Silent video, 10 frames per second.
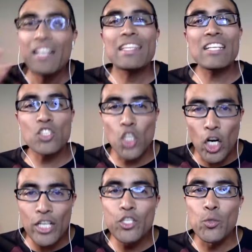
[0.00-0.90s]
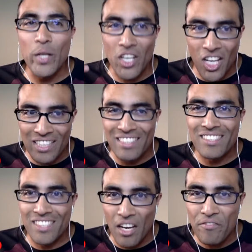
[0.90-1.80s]
They started doing all this
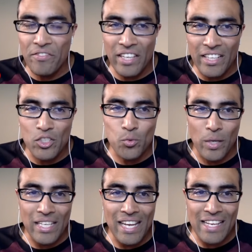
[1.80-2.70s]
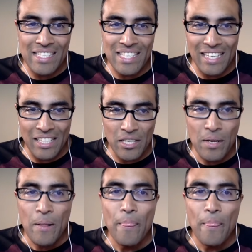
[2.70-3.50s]
stuff in 2018.